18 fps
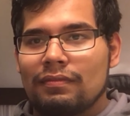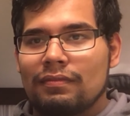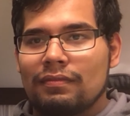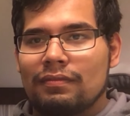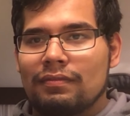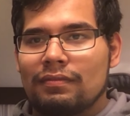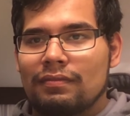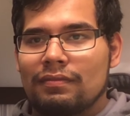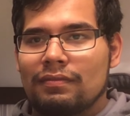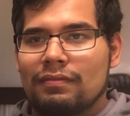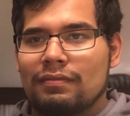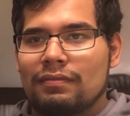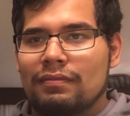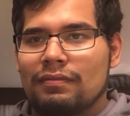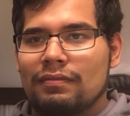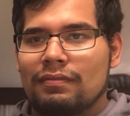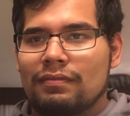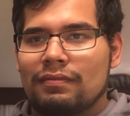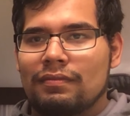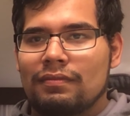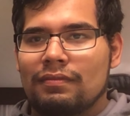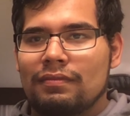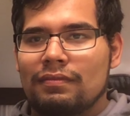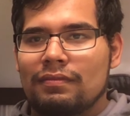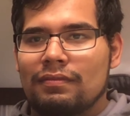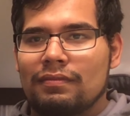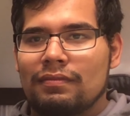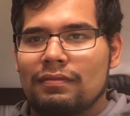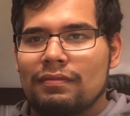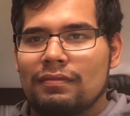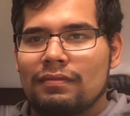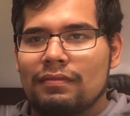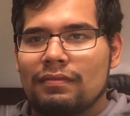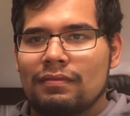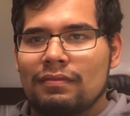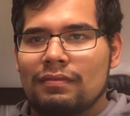
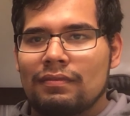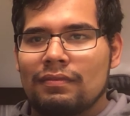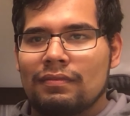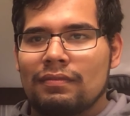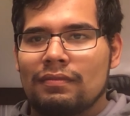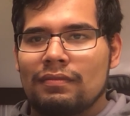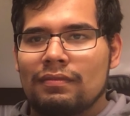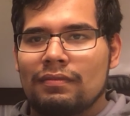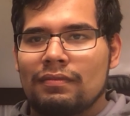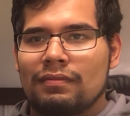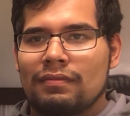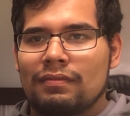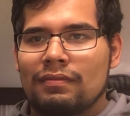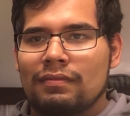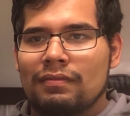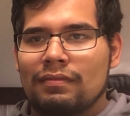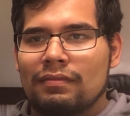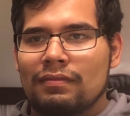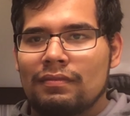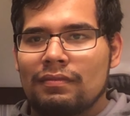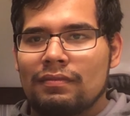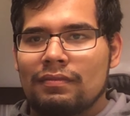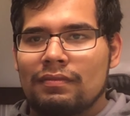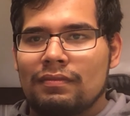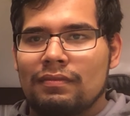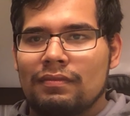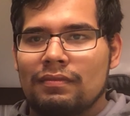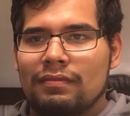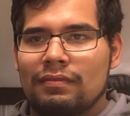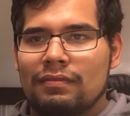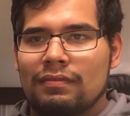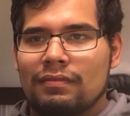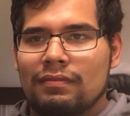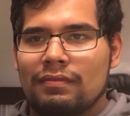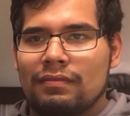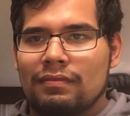
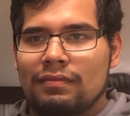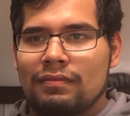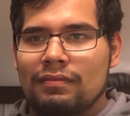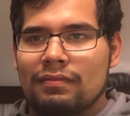This person isn't speaking.